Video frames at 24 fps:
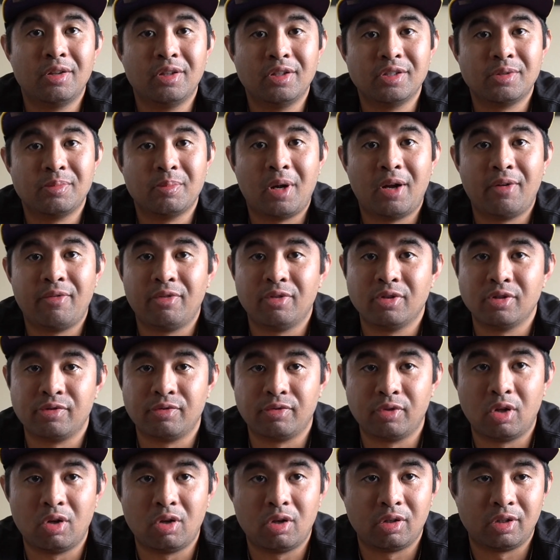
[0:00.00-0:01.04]
this my first
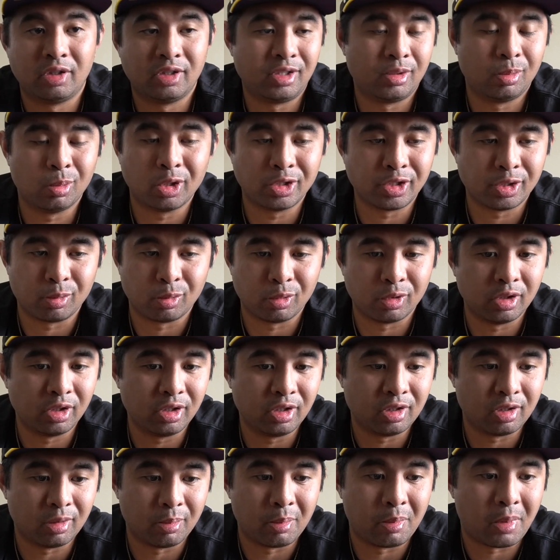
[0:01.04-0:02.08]
vlog. This wasn't really
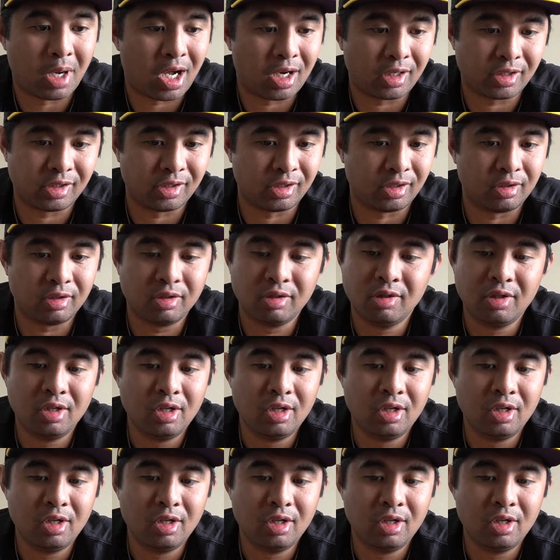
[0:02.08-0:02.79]
an unboxing.